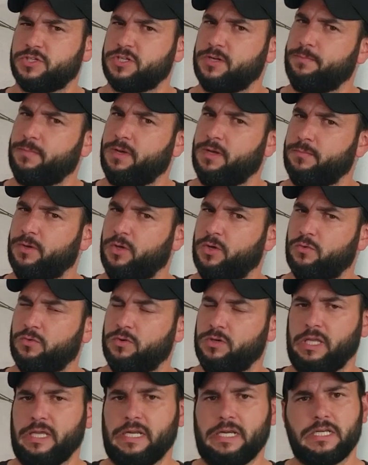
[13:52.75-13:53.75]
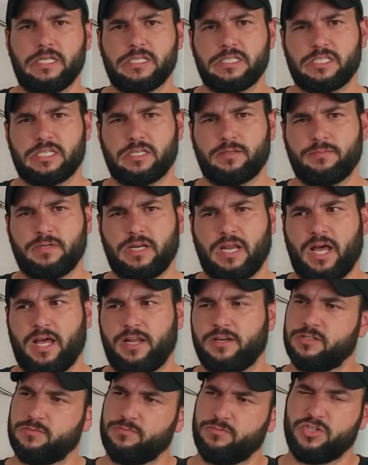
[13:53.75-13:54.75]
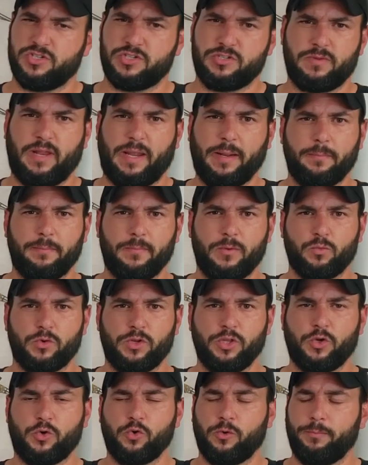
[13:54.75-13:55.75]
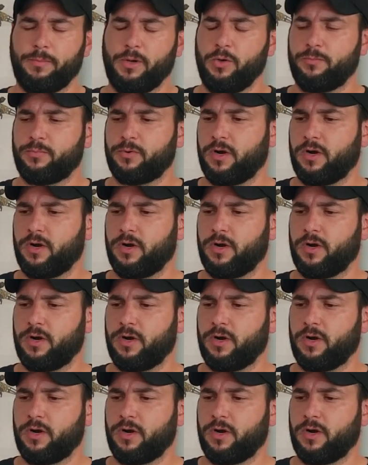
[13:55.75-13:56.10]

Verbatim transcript: some mud motor related and some not, some just like really cool boat